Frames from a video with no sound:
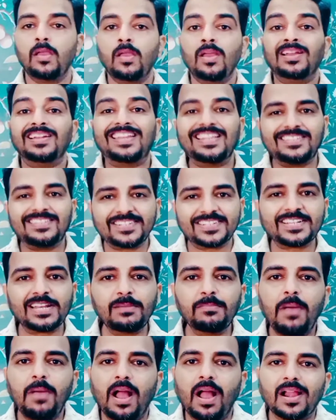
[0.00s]

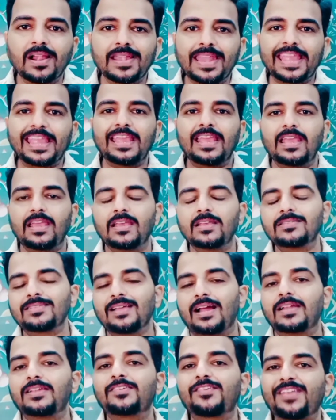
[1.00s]
Digital marketing is
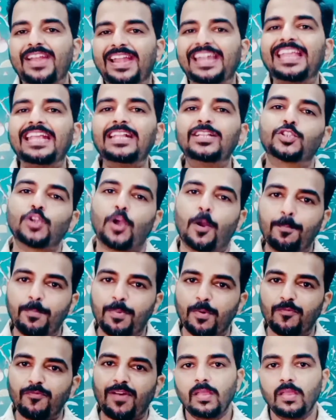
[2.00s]
a trending job
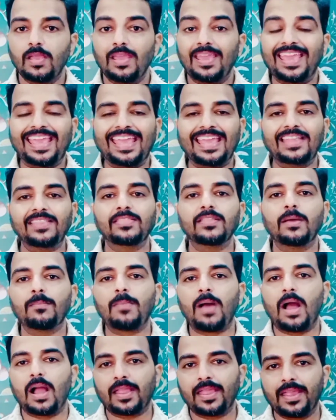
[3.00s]
profile in the
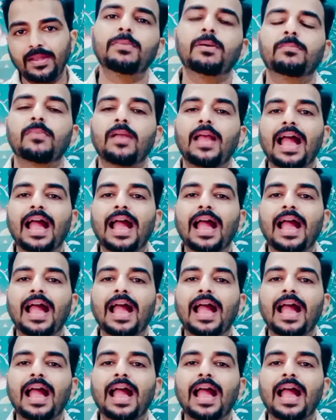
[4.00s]
market,